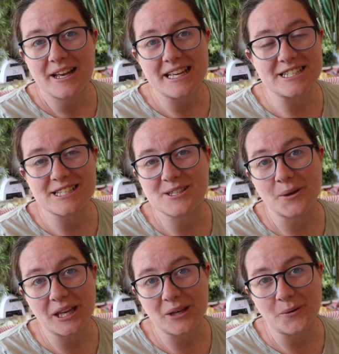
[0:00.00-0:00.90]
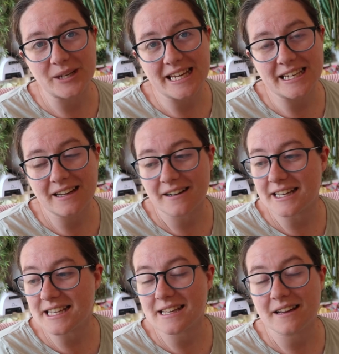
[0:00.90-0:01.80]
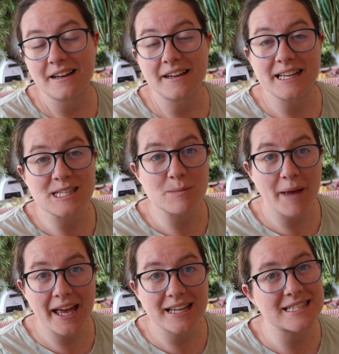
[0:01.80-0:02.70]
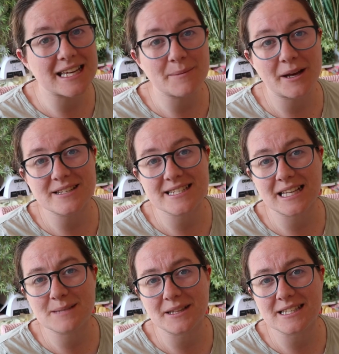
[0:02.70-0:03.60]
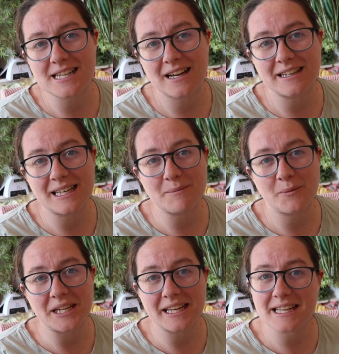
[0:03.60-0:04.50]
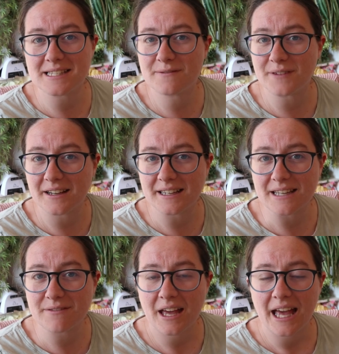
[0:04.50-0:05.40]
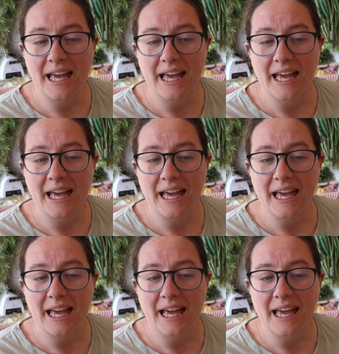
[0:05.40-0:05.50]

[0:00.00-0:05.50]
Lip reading: he's just soaking it all in. I expect in about 6 months' time, when he hits five,